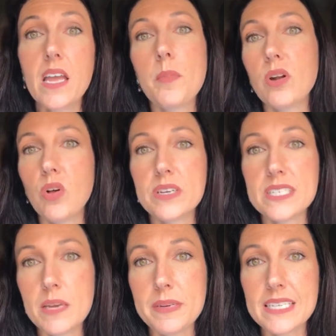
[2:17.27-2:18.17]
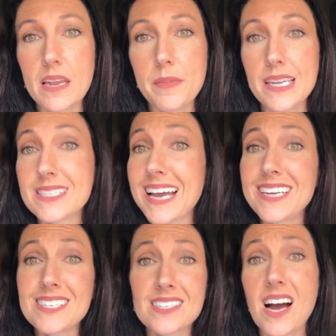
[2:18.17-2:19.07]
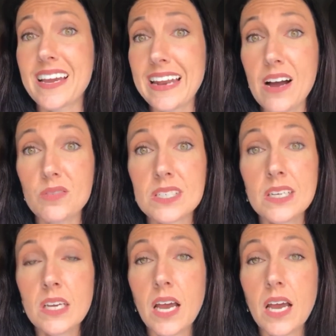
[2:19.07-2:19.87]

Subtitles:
but it'll only take me 10 minutes, I just knock it out.